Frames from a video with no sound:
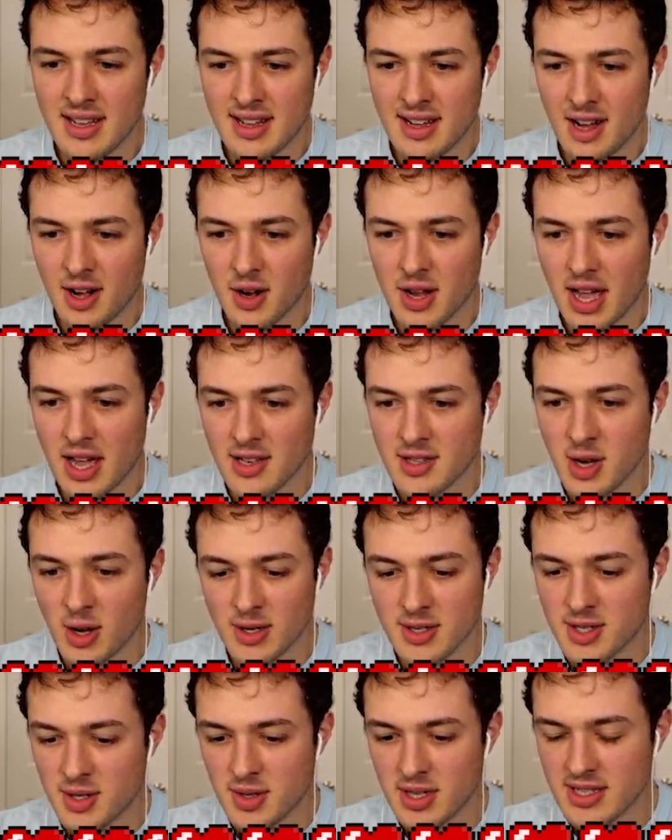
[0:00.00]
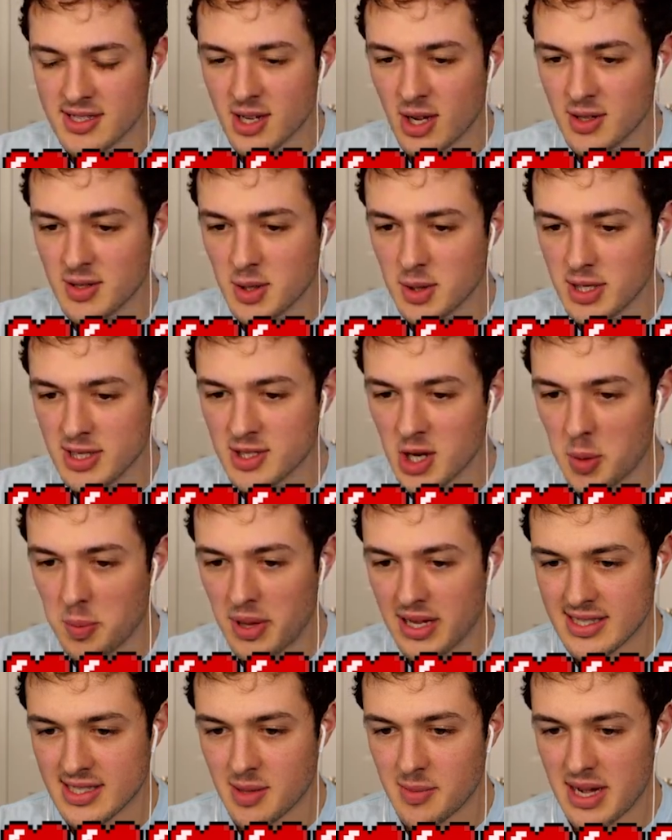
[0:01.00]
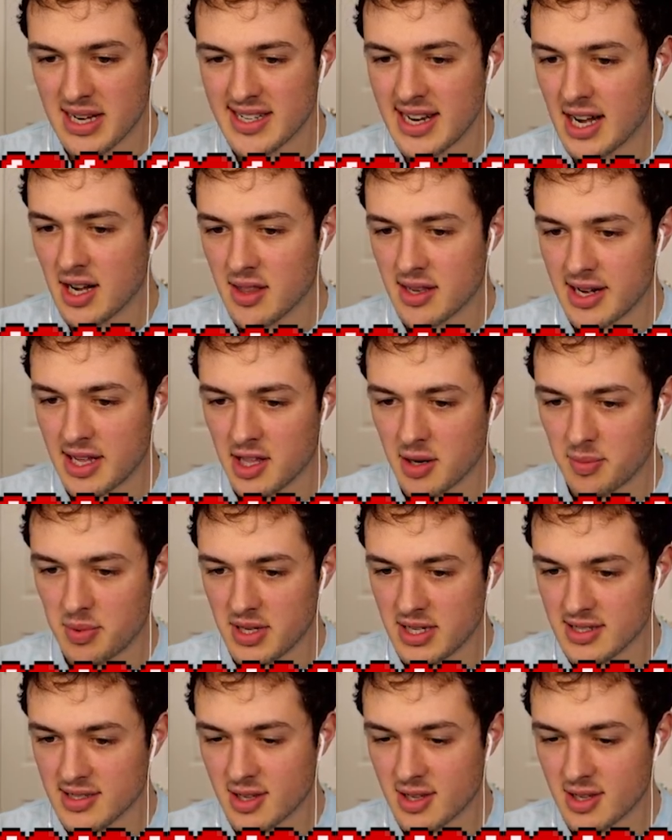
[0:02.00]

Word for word: Okay, don't do this. Don't place the bed down in the nether, please.